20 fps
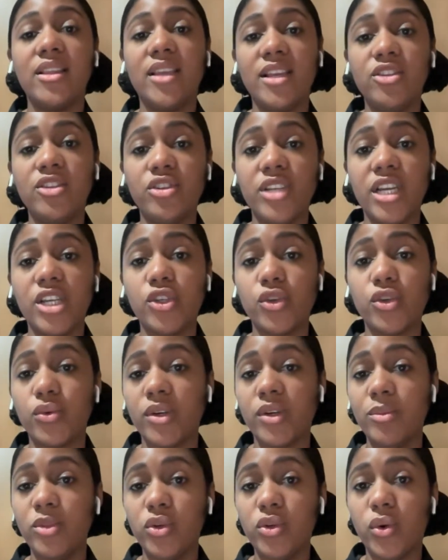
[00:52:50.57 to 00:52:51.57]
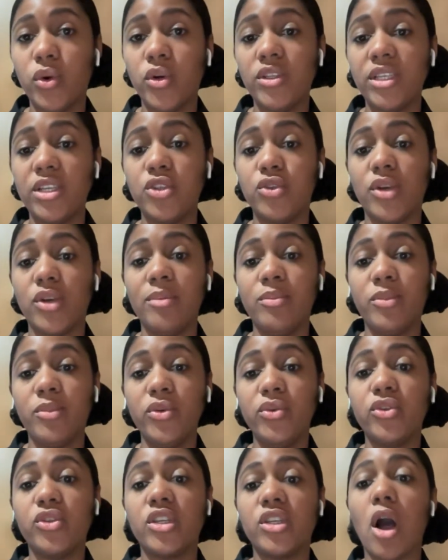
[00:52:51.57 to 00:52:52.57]
international criminal courts and
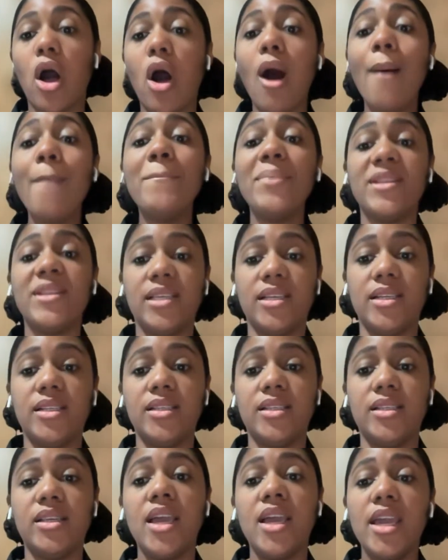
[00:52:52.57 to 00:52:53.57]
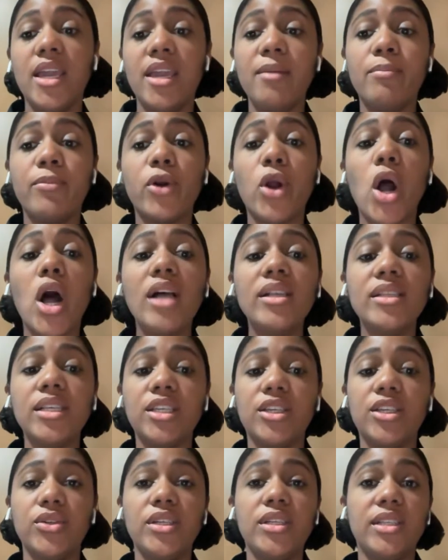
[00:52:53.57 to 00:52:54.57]
tribunals' competence in
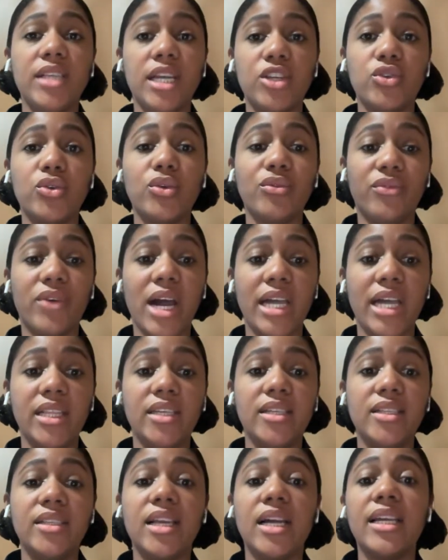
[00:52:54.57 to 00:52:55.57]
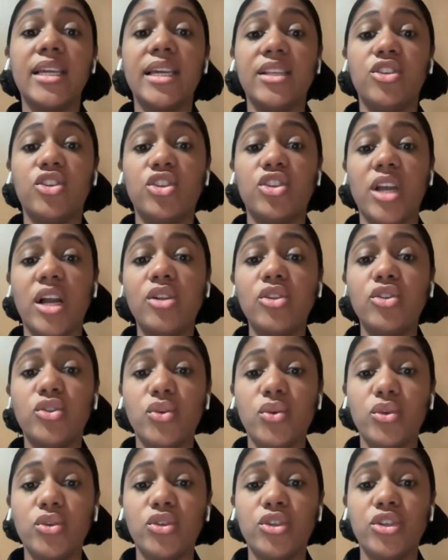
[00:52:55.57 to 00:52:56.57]
prosecuting sexual violence against child
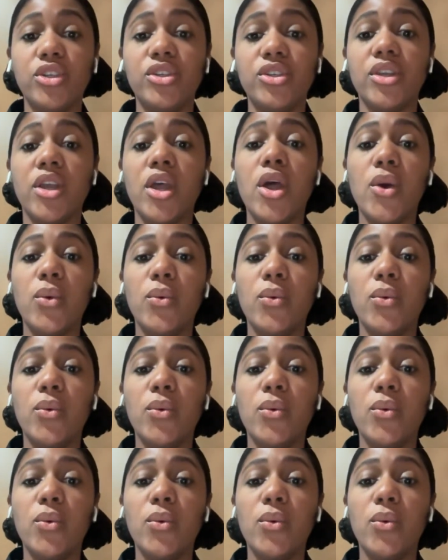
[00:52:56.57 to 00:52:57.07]
soldiers